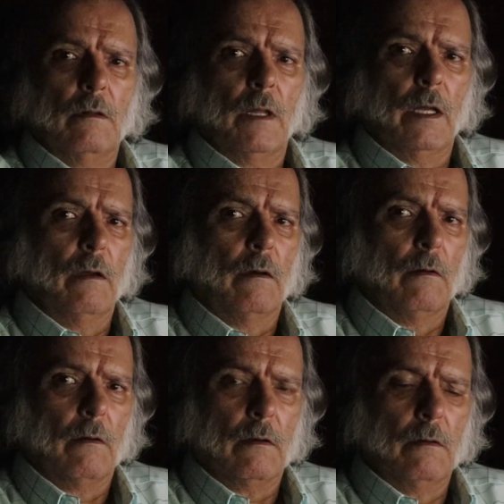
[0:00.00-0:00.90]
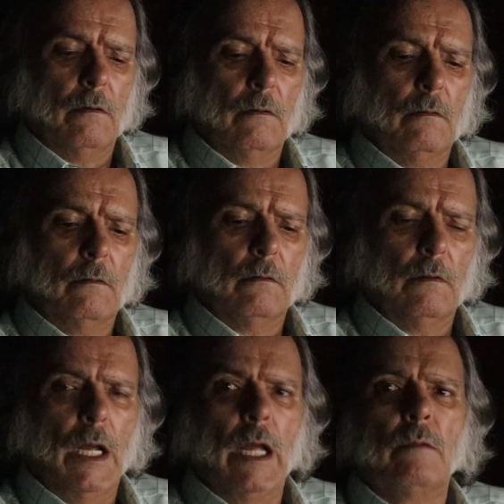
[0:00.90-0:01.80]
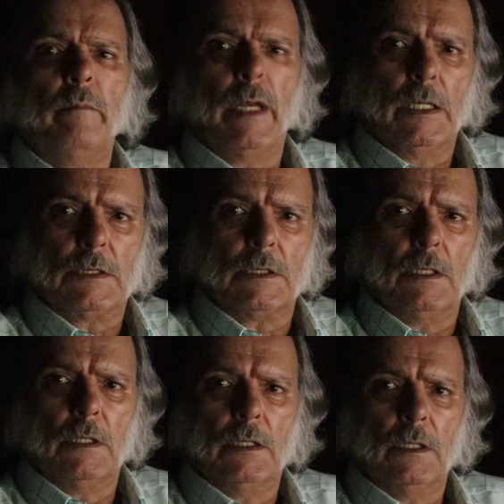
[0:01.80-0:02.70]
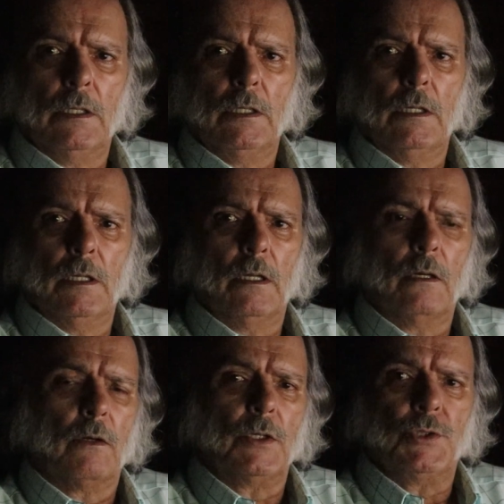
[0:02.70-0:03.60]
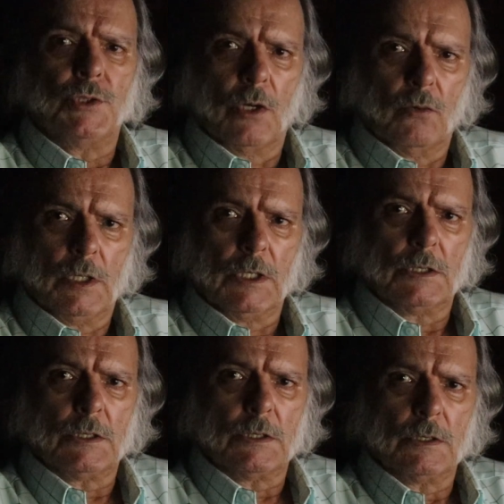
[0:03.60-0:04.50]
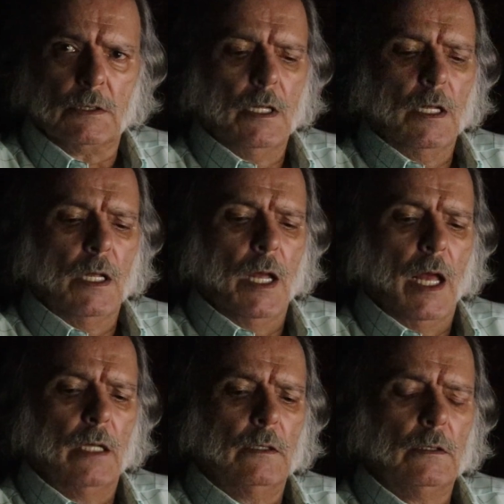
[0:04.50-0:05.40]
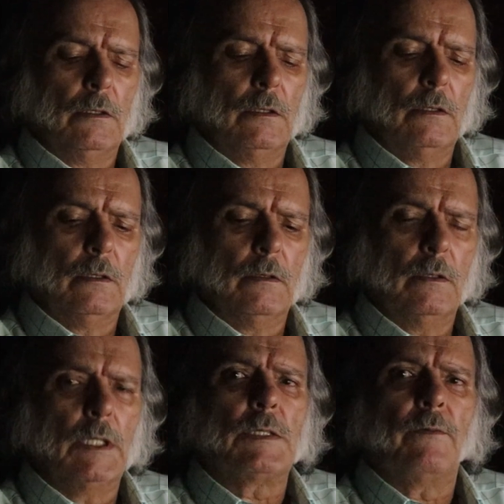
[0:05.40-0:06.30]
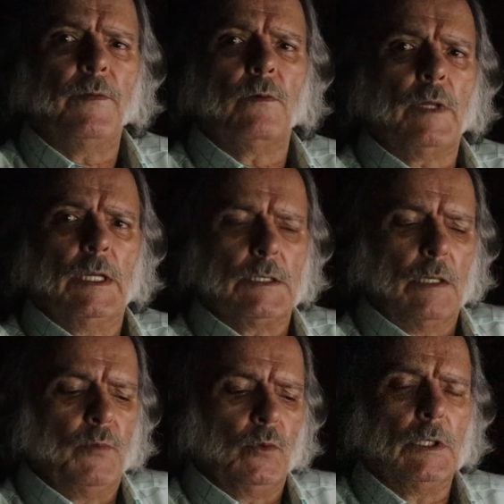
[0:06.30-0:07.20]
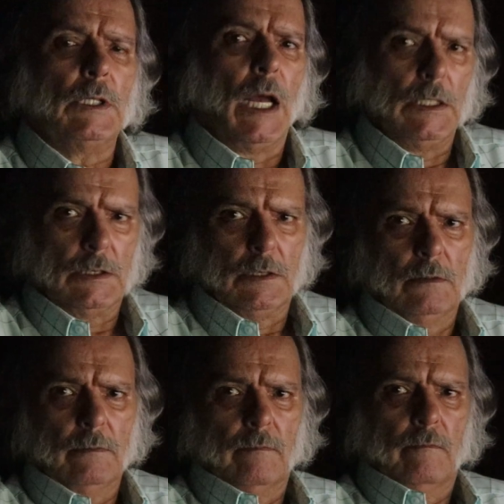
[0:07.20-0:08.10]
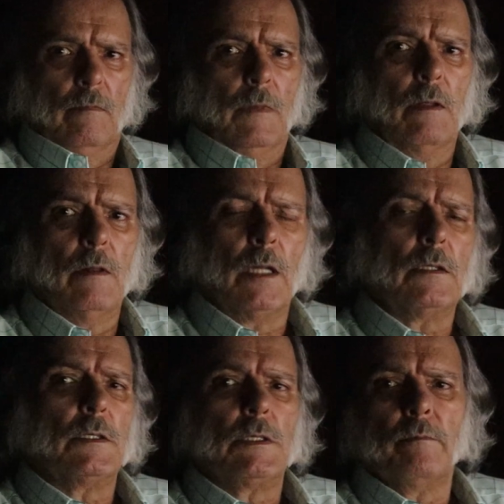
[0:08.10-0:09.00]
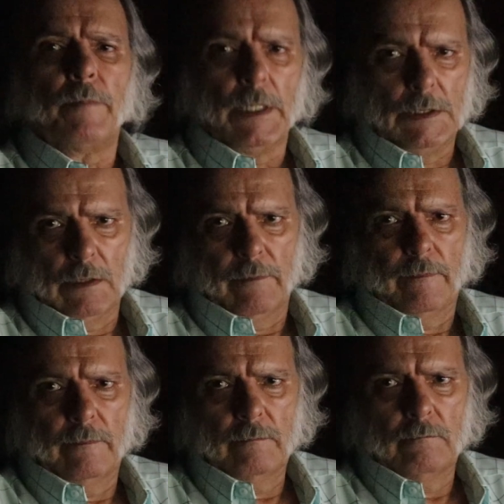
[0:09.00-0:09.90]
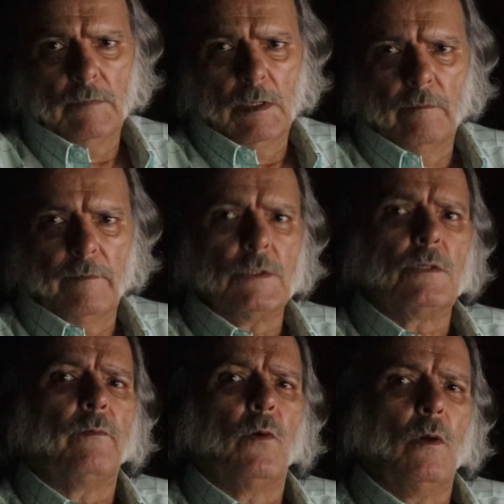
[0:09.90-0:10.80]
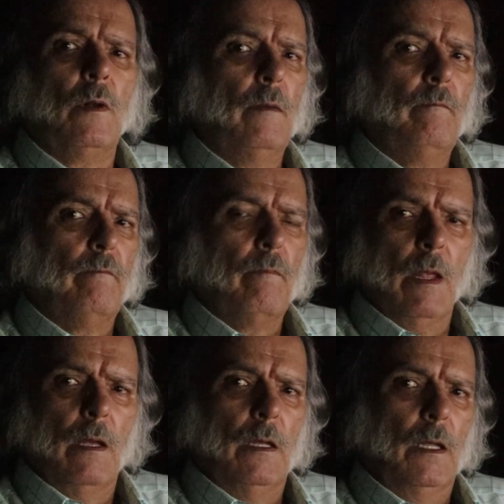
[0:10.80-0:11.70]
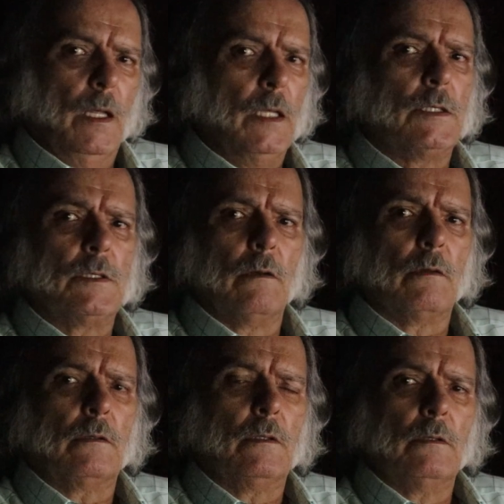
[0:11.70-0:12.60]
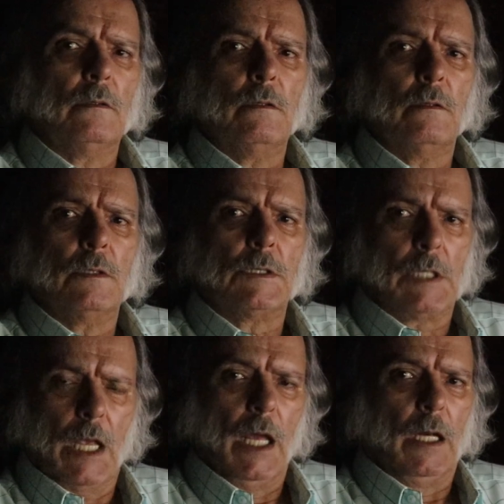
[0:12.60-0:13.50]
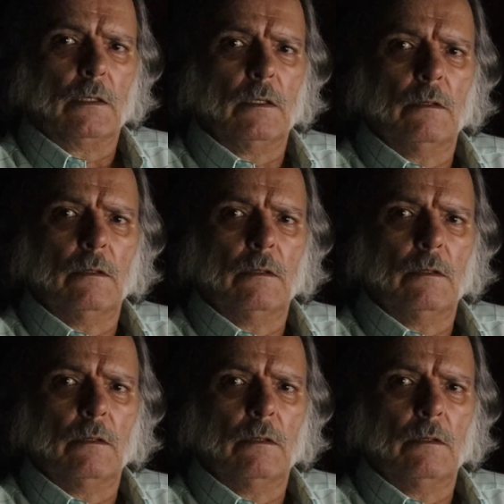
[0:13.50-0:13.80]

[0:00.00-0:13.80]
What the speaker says: they are at best a lot of jokers. And there's a few things that Putin does that is impressive. First of all, he is not scared